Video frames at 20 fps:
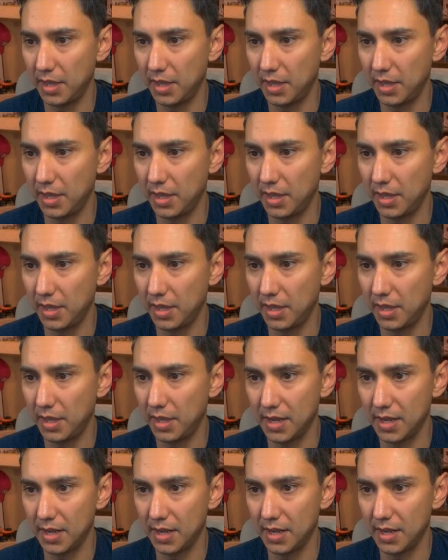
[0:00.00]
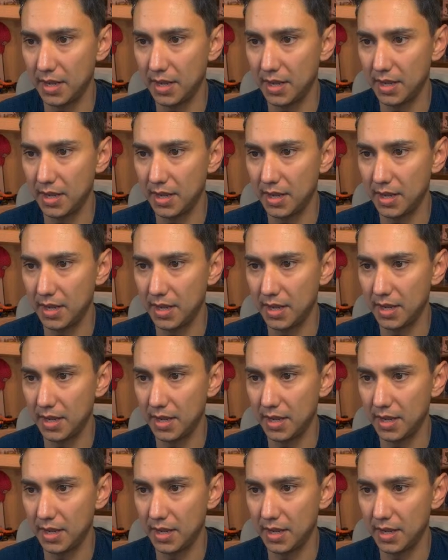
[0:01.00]
So it looks like Donald Trump,
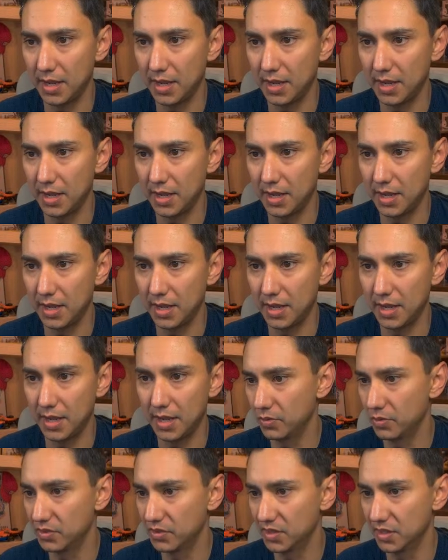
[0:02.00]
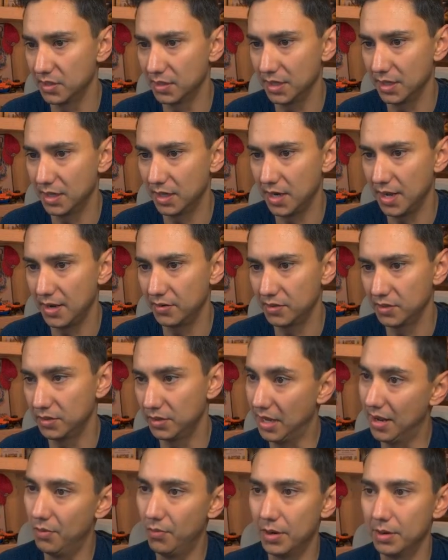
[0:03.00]
they're getting some votes in there now too.
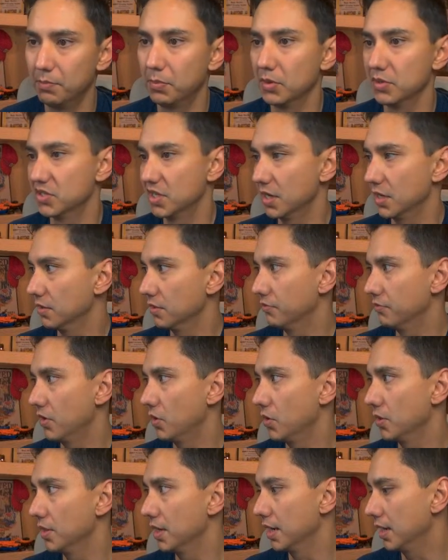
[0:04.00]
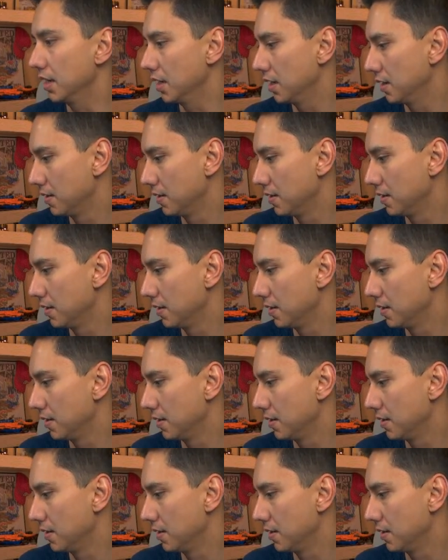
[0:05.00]
Yeah, 1% of the vote there.